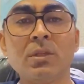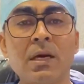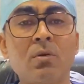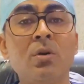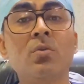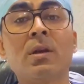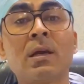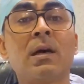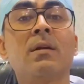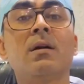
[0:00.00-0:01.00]
They are going to
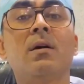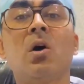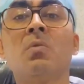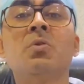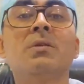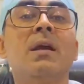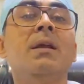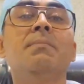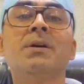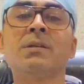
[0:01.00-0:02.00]
recur almost
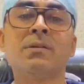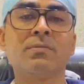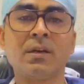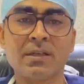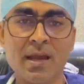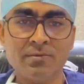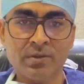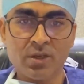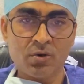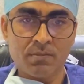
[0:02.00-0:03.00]
80% of the times
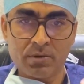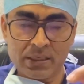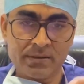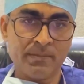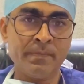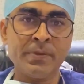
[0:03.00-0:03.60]
without a brace.